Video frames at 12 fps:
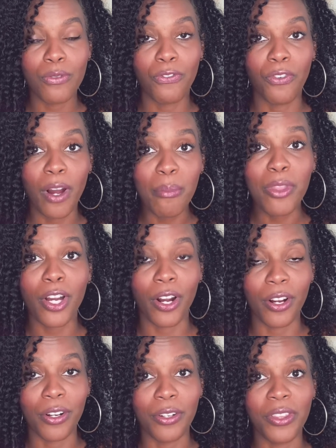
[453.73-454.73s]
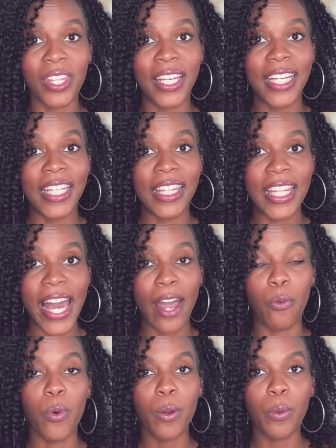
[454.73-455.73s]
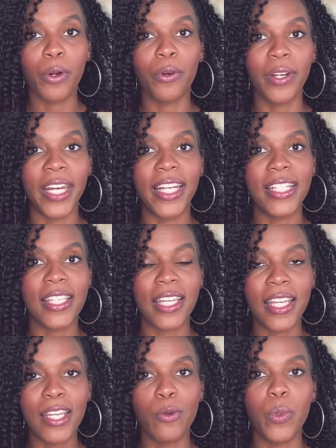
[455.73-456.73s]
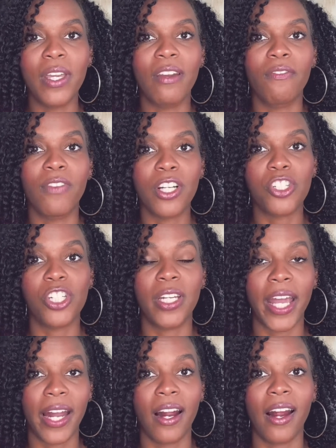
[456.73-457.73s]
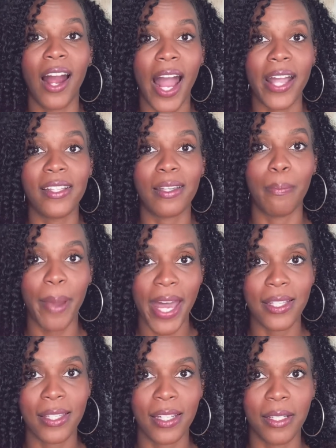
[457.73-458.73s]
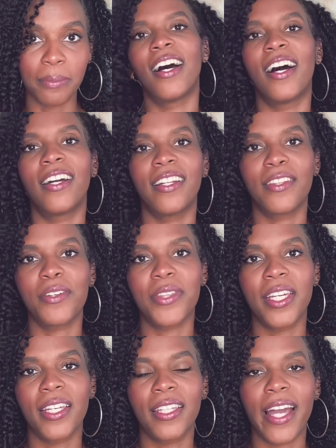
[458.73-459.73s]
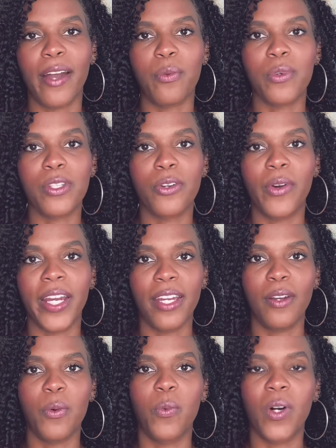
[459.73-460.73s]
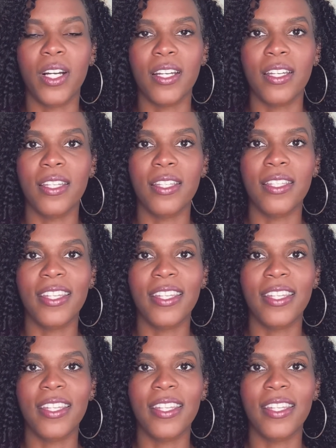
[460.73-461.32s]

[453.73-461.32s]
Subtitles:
from the earth that we were created to eat, we can function at our highest capacity. Another thing that was great was